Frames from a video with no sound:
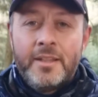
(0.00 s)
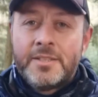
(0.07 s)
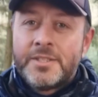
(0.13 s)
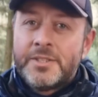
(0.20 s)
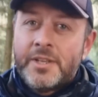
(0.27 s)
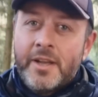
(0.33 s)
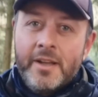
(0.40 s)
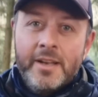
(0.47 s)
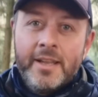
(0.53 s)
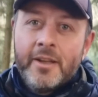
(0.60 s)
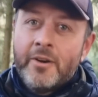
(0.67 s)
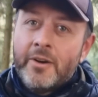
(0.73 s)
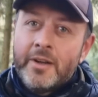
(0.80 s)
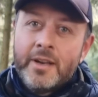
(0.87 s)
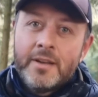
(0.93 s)
certainly
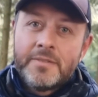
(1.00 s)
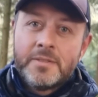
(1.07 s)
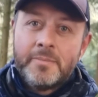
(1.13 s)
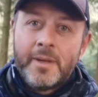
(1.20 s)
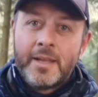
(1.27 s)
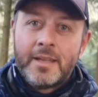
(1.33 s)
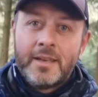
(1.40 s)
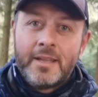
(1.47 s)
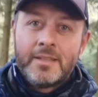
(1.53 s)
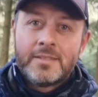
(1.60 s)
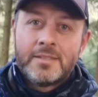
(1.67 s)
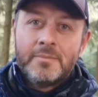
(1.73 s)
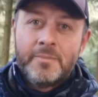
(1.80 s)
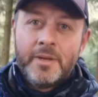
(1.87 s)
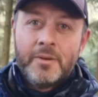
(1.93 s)
hot enough to make an
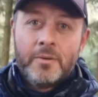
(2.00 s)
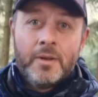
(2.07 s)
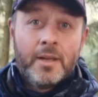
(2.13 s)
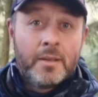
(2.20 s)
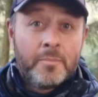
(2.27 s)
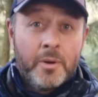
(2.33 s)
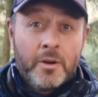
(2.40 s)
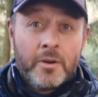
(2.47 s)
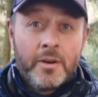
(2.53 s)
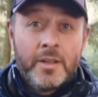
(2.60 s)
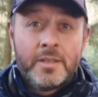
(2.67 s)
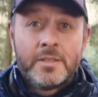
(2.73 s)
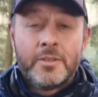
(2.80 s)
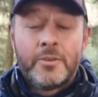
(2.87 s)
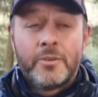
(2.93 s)
instant meal like
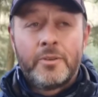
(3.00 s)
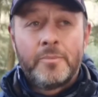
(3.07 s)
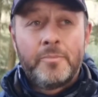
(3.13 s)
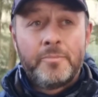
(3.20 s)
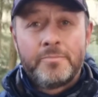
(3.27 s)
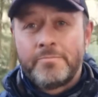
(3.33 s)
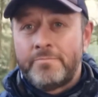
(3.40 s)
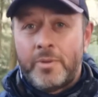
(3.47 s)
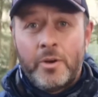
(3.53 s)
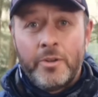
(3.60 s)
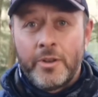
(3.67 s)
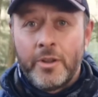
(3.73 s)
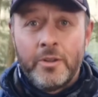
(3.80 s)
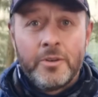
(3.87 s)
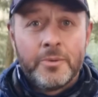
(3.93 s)
porridge or a pot
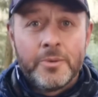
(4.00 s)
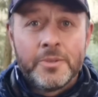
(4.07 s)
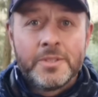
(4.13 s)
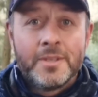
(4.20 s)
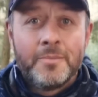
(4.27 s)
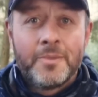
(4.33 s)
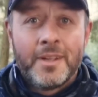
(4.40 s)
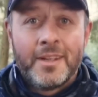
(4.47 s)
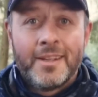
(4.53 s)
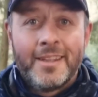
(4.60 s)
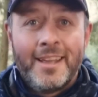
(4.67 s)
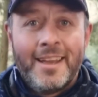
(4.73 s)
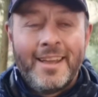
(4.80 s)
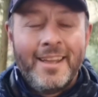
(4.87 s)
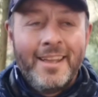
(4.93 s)
noodle or something
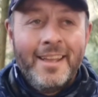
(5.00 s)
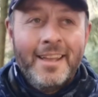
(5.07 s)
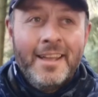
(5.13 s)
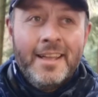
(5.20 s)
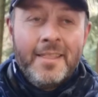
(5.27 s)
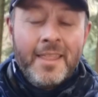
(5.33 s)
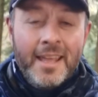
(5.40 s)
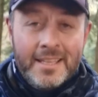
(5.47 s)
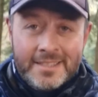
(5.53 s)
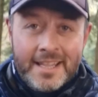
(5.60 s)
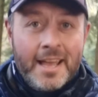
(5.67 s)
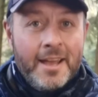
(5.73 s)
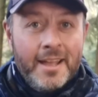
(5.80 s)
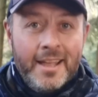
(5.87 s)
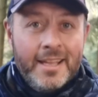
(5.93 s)
like
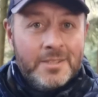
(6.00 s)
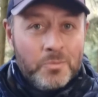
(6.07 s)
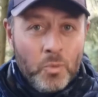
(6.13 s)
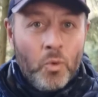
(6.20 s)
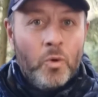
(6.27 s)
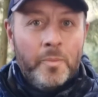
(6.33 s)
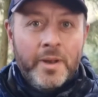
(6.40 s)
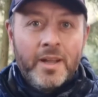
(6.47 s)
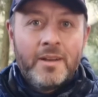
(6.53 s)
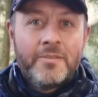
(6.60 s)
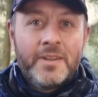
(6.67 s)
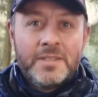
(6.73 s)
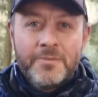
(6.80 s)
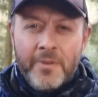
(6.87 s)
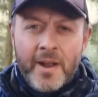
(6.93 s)
that. It's warm enough.
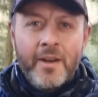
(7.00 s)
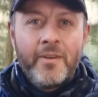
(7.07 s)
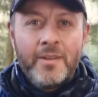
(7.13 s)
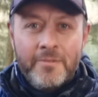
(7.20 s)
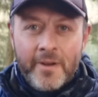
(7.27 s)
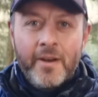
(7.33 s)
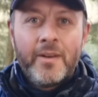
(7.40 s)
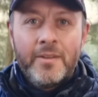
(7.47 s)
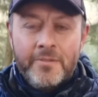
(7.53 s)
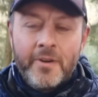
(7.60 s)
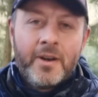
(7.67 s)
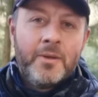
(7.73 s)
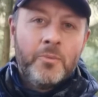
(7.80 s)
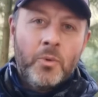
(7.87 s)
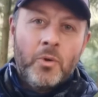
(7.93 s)
It's
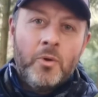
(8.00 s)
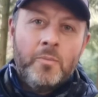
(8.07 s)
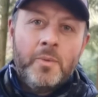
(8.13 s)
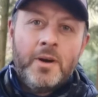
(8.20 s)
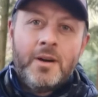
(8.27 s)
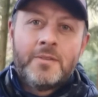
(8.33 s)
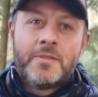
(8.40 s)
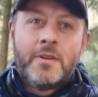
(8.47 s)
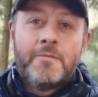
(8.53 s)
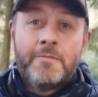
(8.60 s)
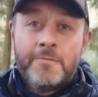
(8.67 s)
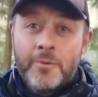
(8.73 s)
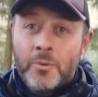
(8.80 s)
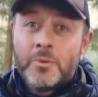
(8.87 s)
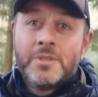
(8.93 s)
very warm after
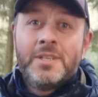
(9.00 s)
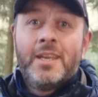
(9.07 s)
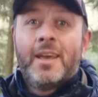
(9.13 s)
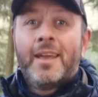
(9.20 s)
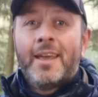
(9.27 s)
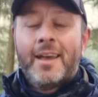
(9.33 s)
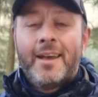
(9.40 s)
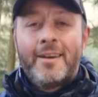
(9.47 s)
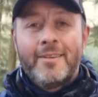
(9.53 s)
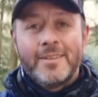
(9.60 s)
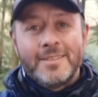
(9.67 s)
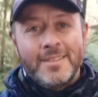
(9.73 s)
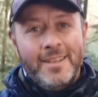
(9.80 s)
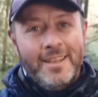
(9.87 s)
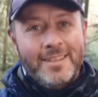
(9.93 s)
48
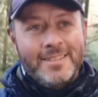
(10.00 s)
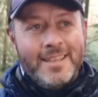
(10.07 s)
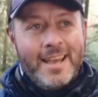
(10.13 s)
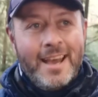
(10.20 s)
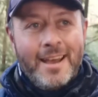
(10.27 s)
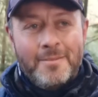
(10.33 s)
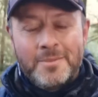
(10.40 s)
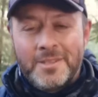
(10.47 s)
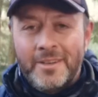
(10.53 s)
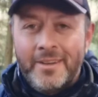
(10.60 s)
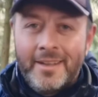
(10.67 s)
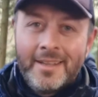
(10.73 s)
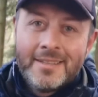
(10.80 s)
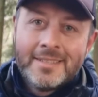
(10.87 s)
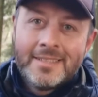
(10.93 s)
hours. It's
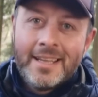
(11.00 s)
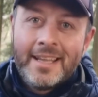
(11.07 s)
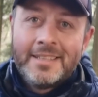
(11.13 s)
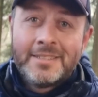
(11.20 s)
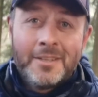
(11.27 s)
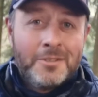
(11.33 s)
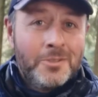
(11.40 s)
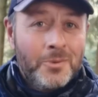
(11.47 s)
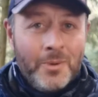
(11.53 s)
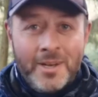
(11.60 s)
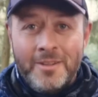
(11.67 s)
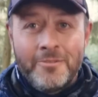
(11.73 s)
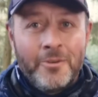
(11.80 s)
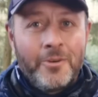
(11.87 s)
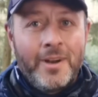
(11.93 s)
absolutely insane. So
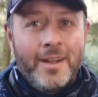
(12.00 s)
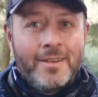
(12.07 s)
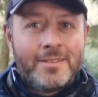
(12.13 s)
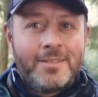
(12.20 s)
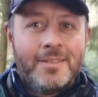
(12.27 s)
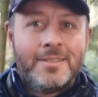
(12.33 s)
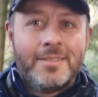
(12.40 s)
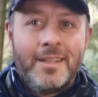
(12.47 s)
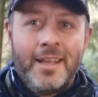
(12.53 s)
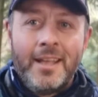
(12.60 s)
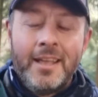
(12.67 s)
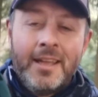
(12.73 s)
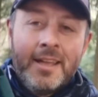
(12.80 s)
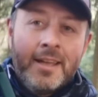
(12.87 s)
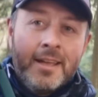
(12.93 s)
24 hours, this thing,